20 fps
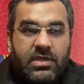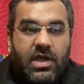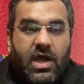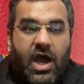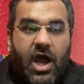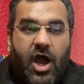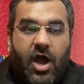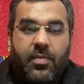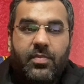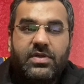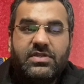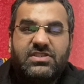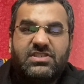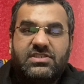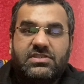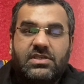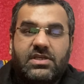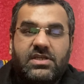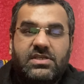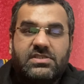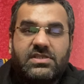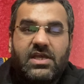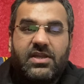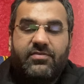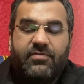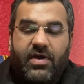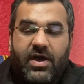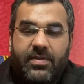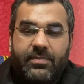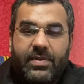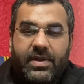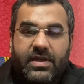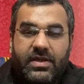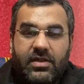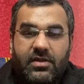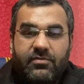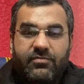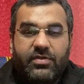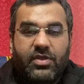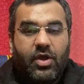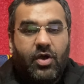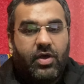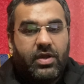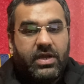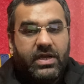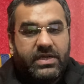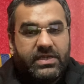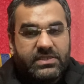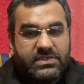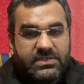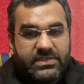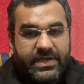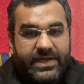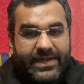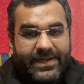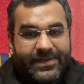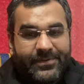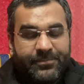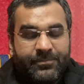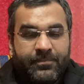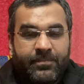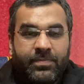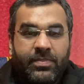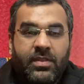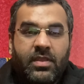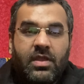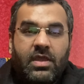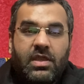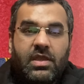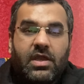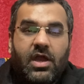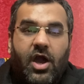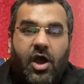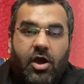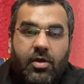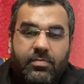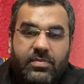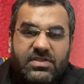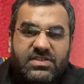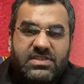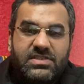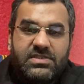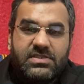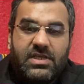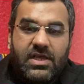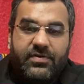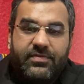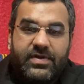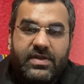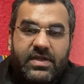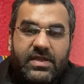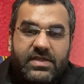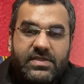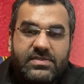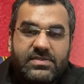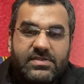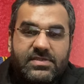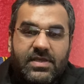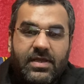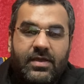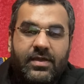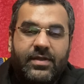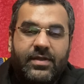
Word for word: How much is environmental we all understand. How much is governance